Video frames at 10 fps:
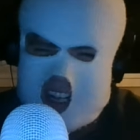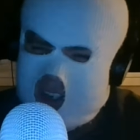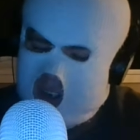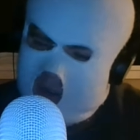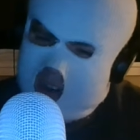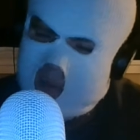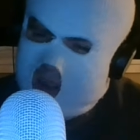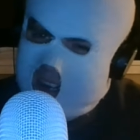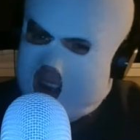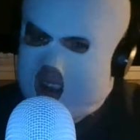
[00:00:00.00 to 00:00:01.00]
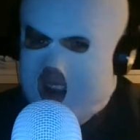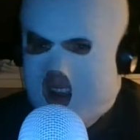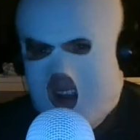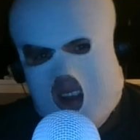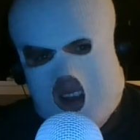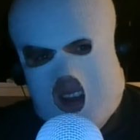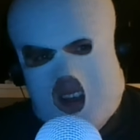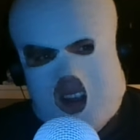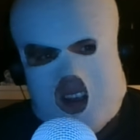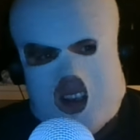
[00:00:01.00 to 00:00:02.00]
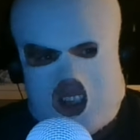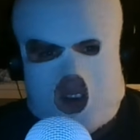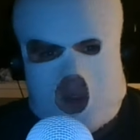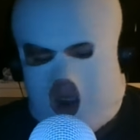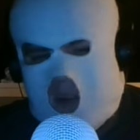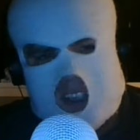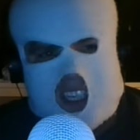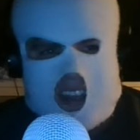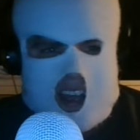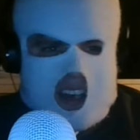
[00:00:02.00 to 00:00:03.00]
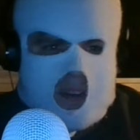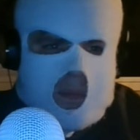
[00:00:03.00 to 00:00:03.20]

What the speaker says: Do you know what I mean? So I would say that.